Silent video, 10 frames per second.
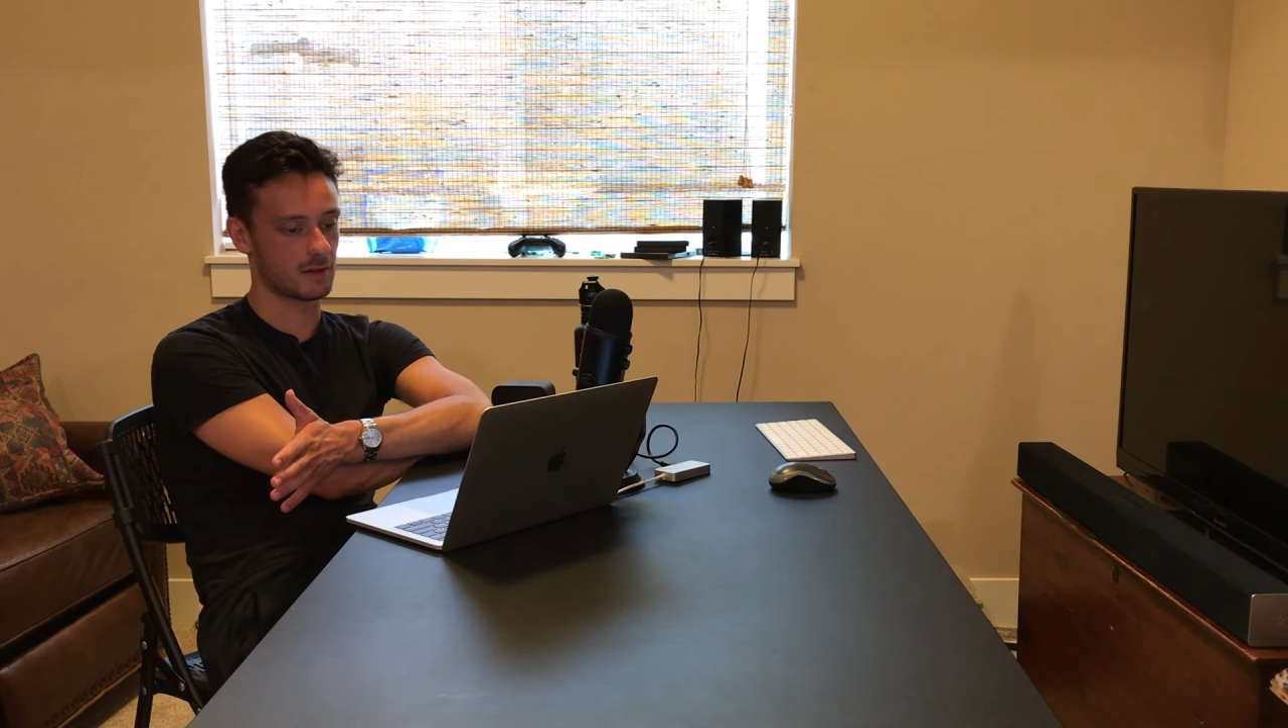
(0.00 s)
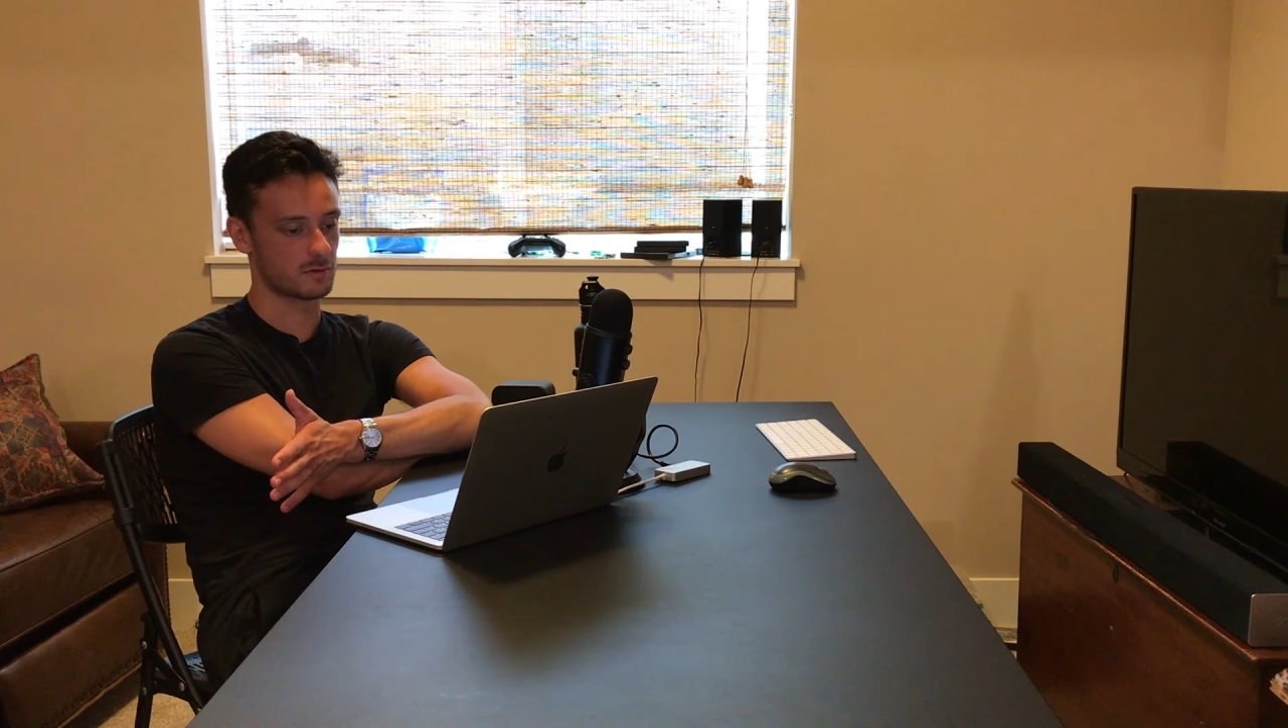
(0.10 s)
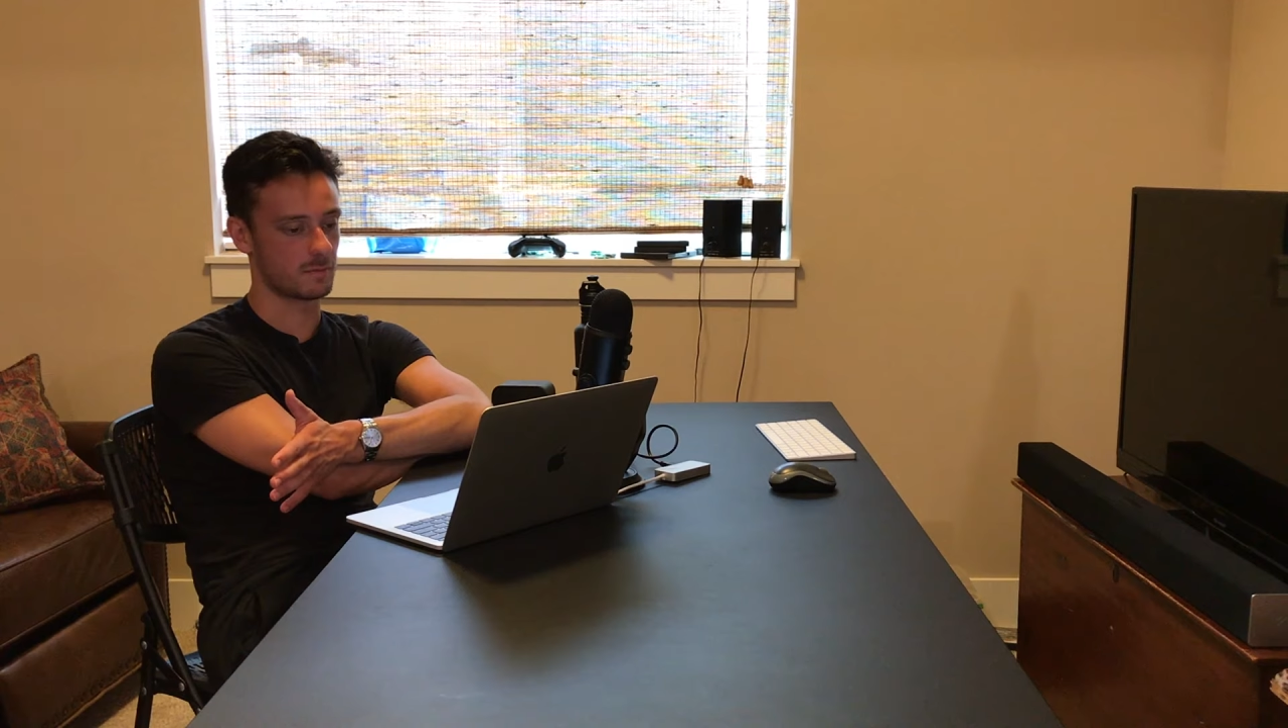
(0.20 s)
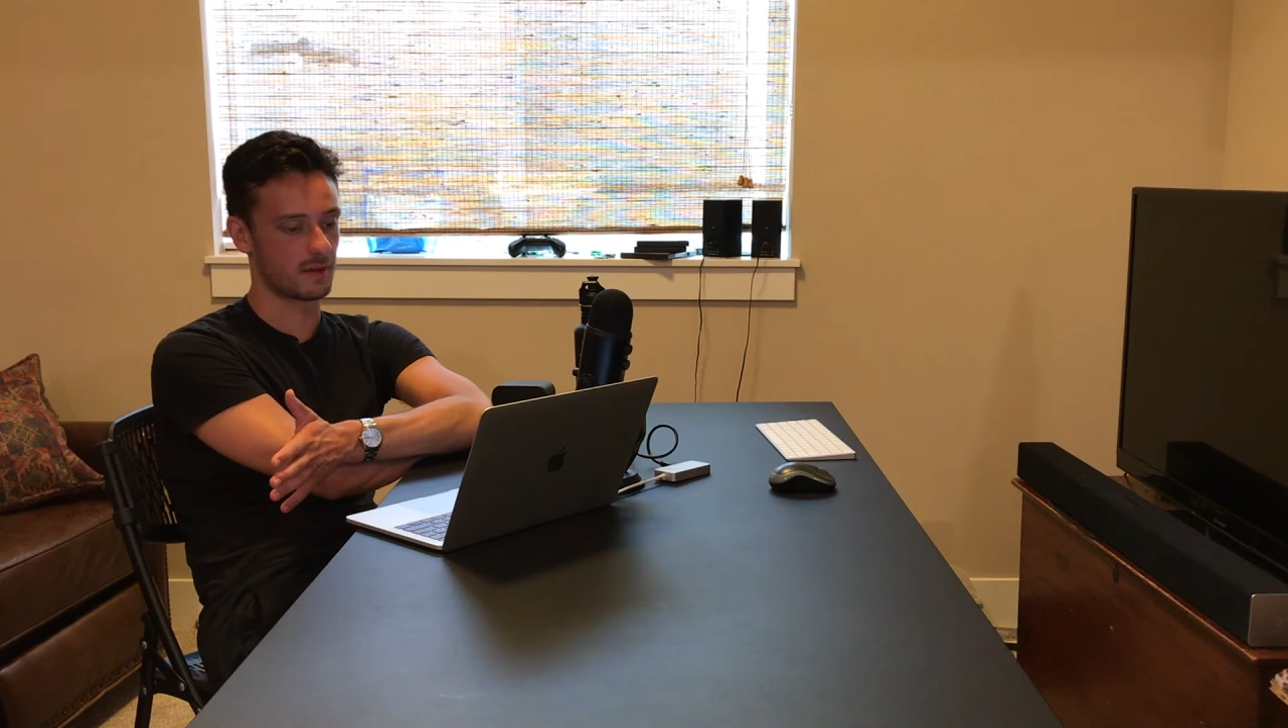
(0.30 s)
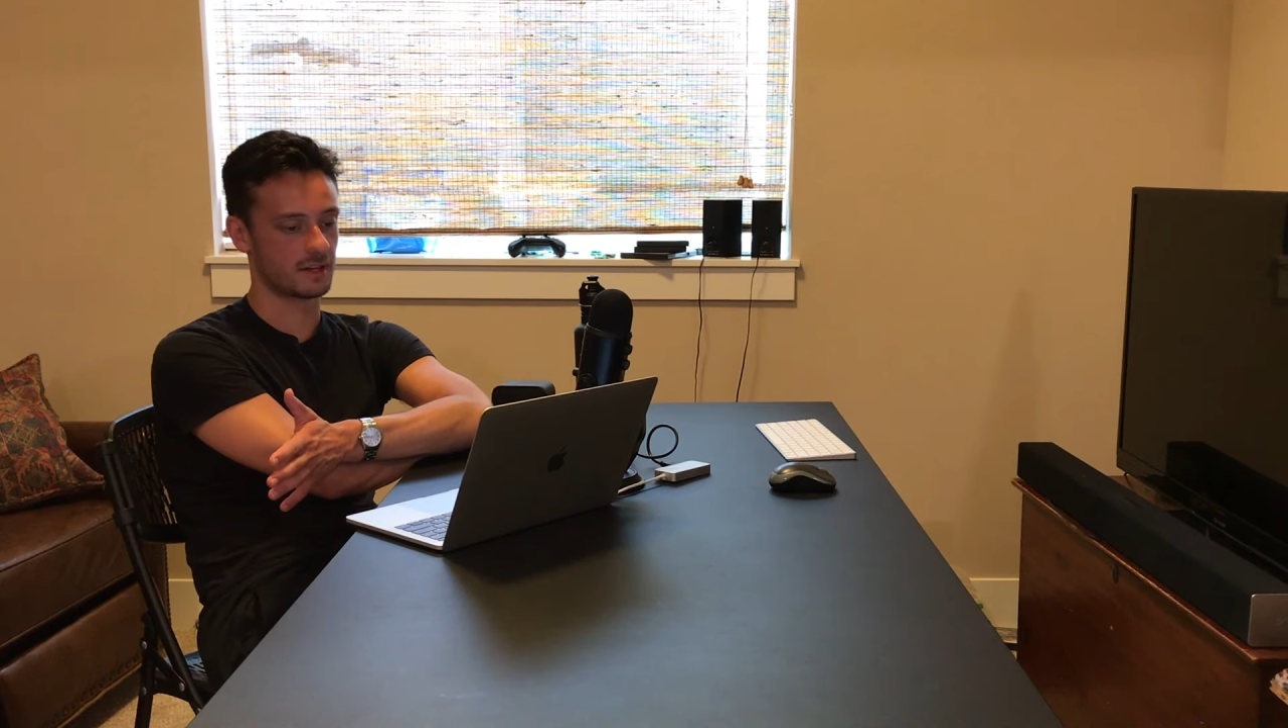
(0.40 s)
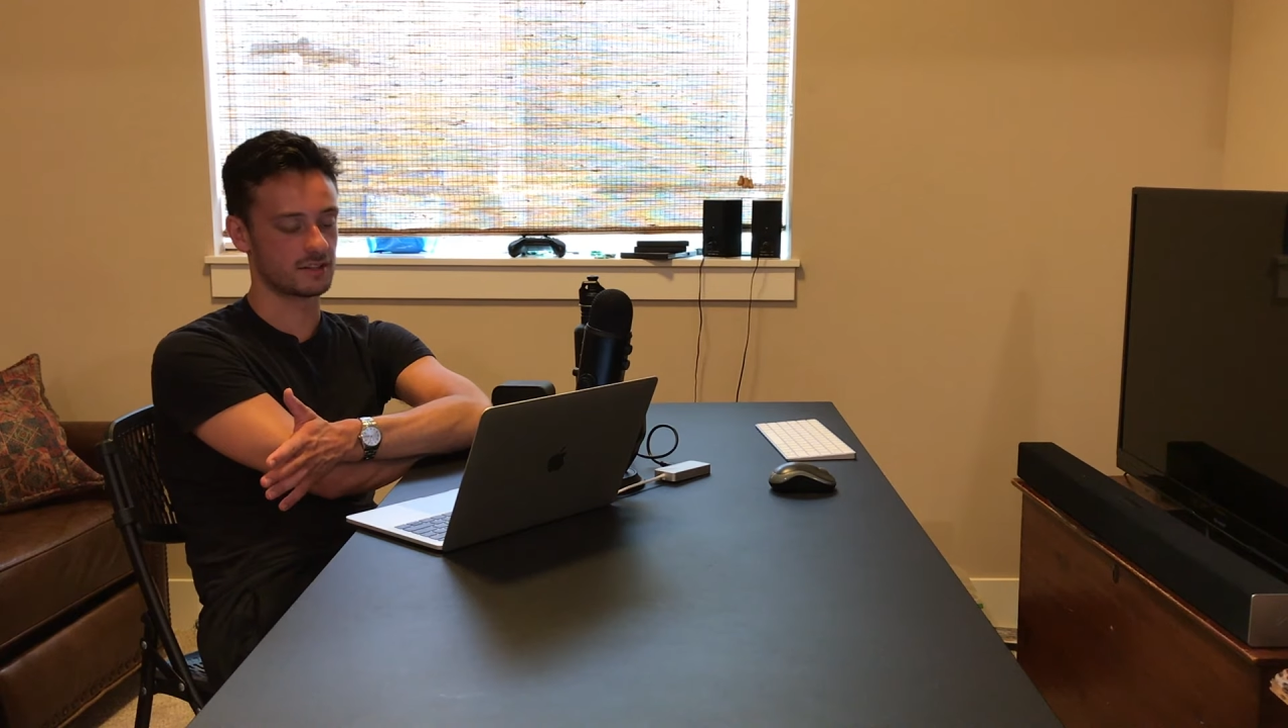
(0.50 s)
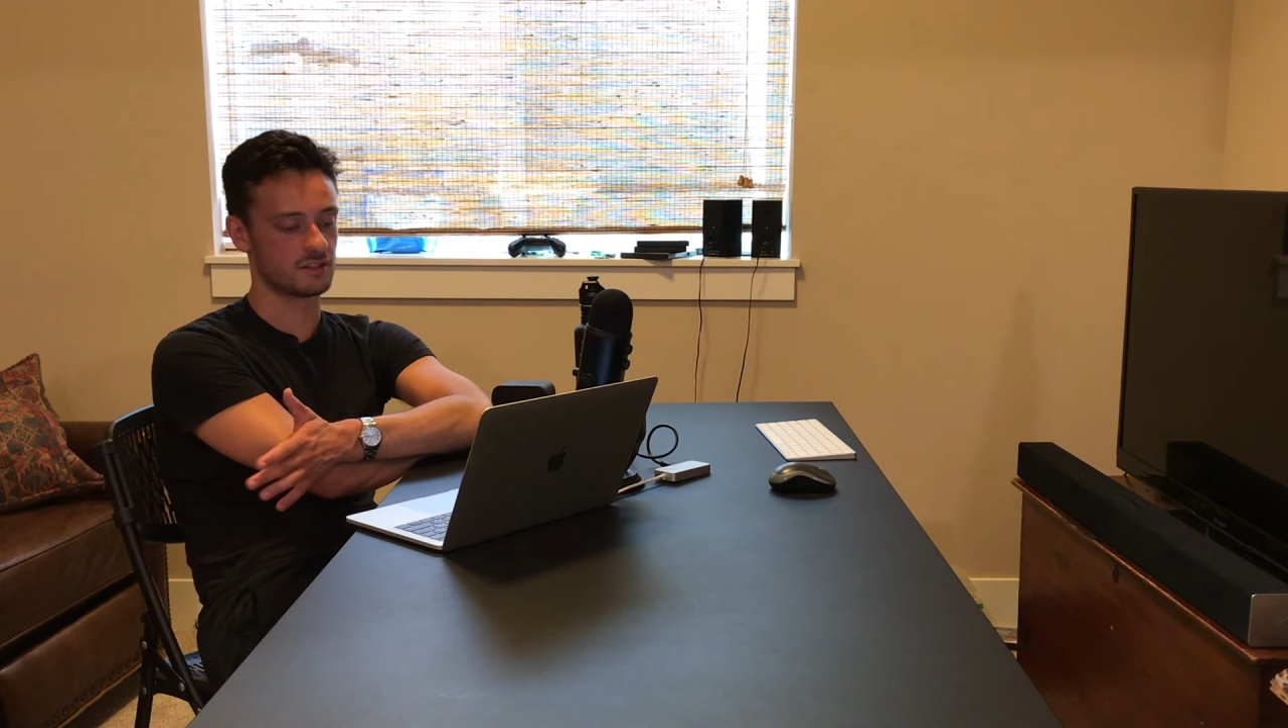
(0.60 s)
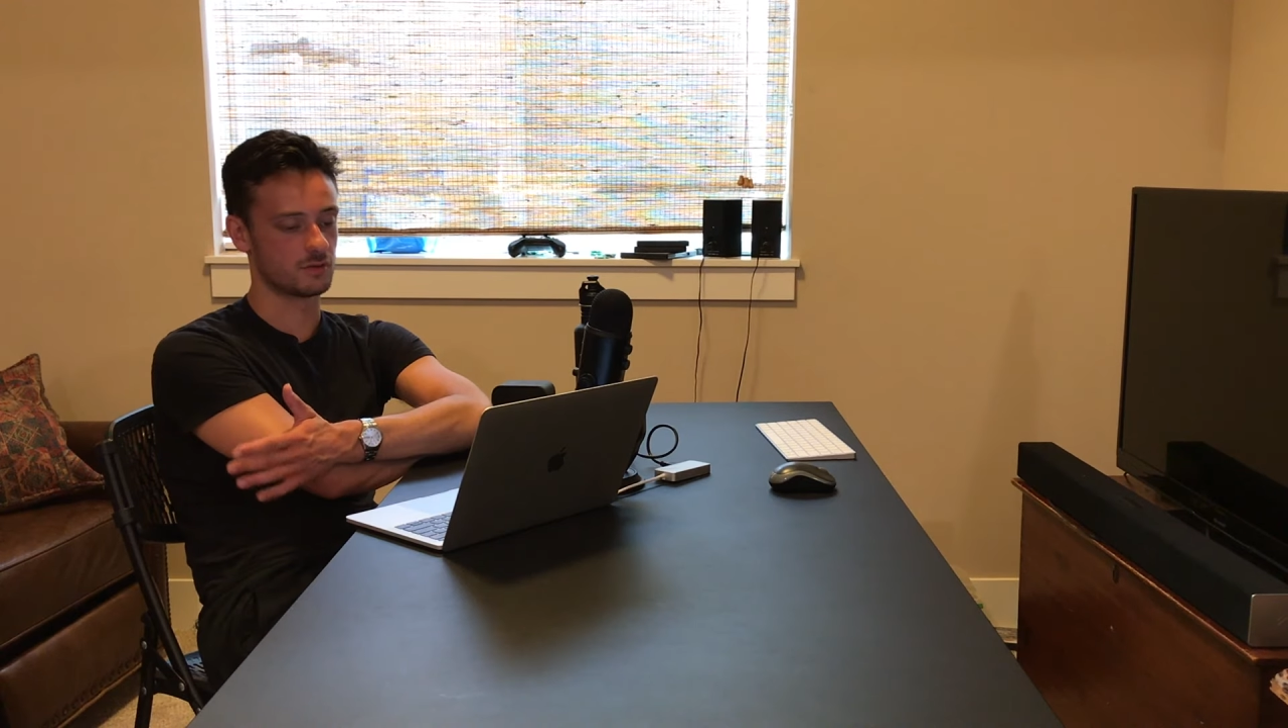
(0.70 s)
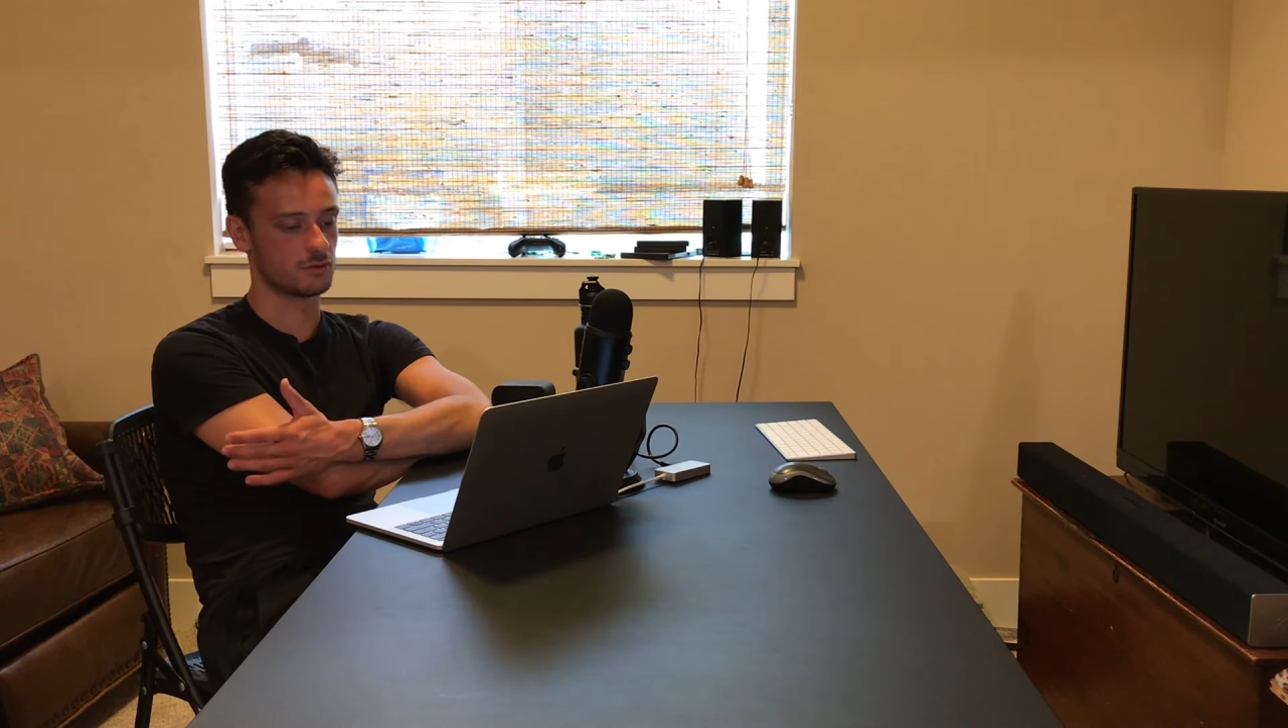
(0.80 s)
investment banks,